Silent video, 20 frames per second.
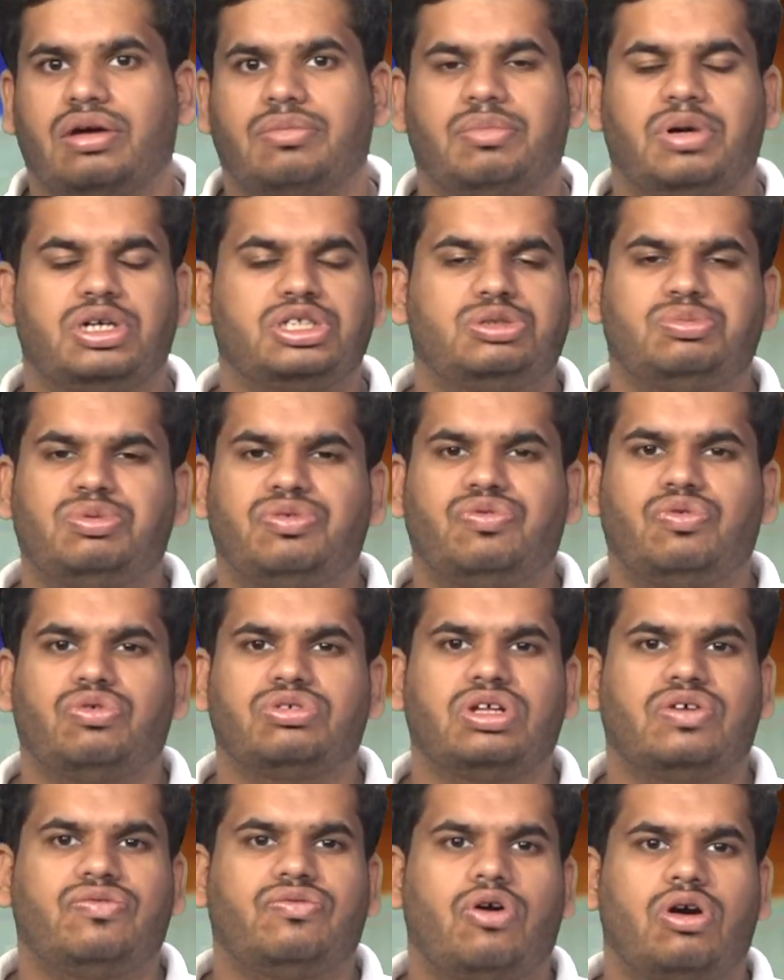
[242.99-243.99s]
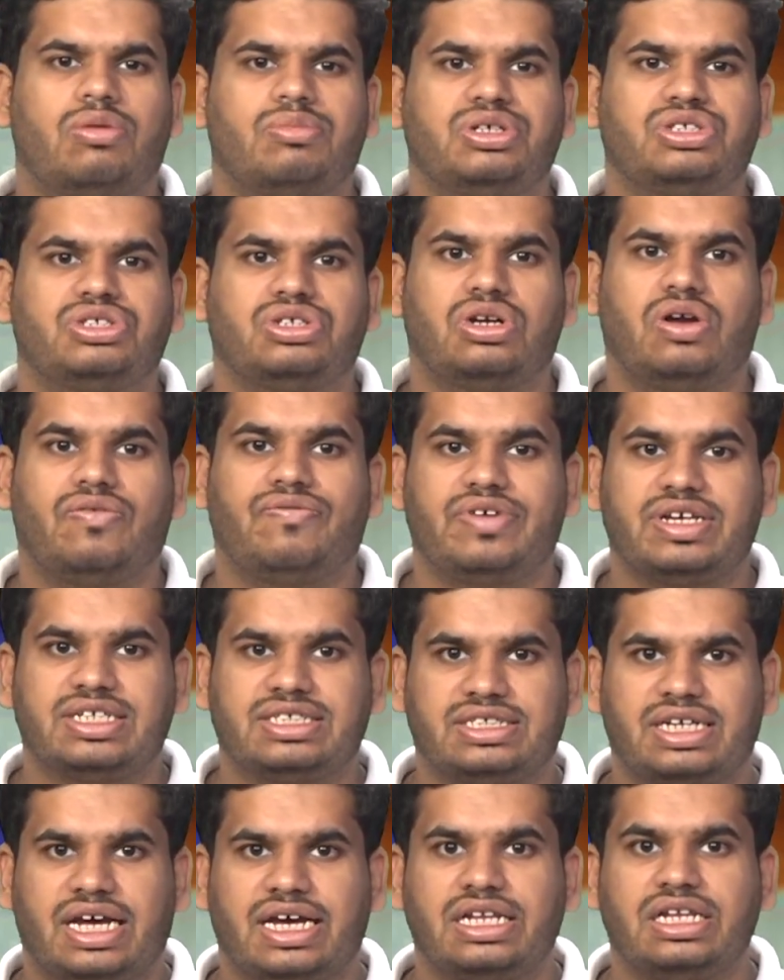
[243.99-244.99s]
Much before the formation of
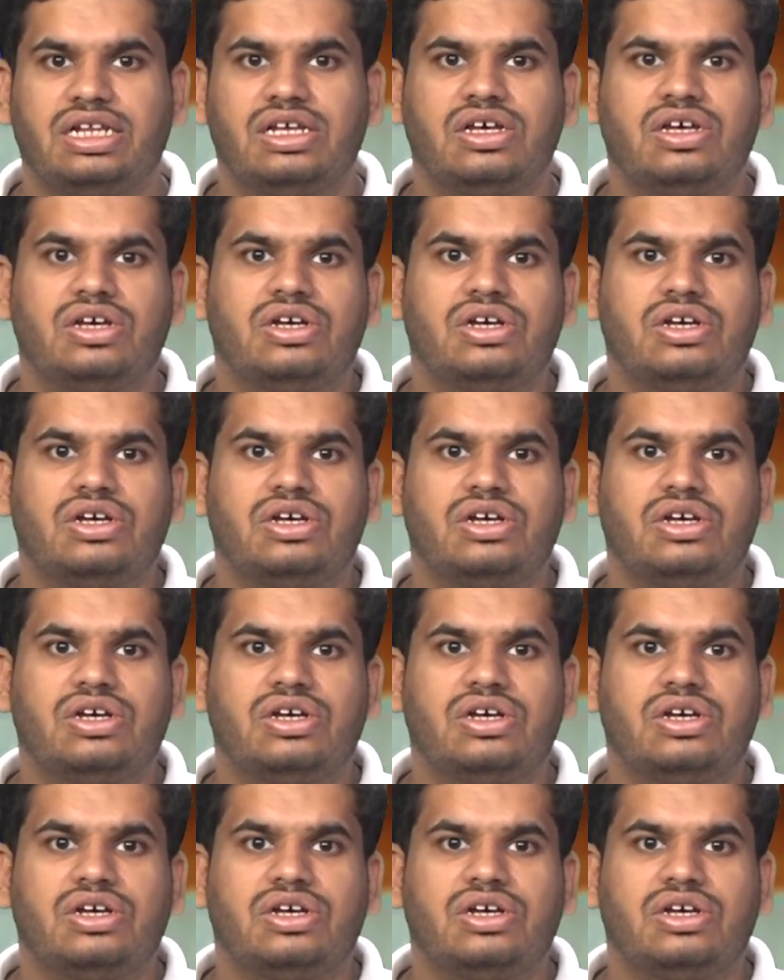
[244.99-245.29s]
Israel,